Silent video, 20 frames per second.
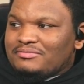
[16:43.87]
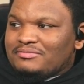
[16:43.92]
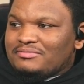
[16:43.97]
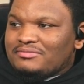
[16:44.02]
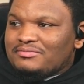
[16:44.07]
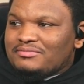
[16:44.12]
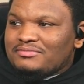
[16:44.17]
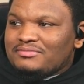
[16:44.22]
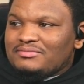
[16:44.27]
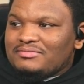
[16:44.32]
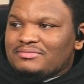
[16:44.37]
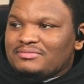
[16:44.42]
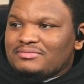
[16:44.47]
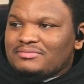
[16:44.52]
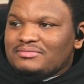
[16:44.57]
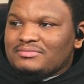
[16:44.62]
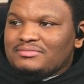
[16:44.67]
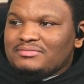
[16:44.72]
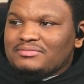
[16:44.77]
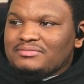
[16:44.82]

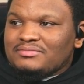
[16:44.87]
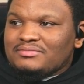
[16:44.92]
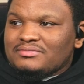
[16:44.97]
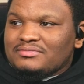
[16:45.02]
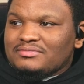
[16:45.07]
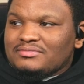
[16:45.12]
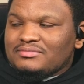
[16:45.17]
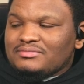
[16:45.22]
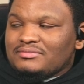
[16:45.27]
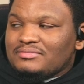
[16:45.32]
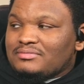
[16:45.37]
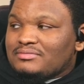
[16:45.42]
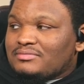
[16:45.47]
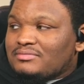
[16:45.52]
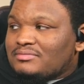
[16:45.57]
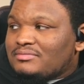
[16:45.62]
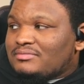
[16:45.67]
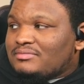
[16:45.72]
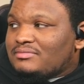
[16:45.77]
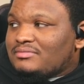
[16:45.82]

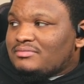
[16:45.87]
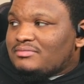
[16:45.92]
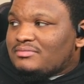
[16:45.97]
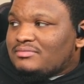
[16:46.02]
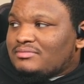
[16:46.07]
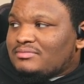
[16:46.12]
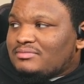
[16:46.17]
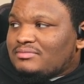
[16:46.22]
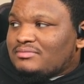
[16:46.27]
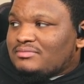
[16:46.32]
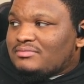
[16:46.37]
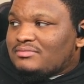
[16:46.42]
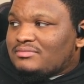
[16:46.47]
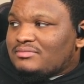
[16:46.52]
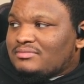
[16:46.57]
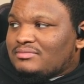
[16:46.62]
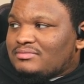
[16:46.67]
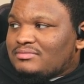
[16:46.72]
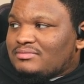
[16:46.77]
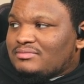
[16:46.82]

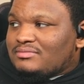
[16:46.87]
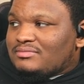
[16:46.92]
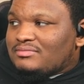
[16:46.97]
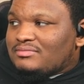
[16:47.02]
[no speech]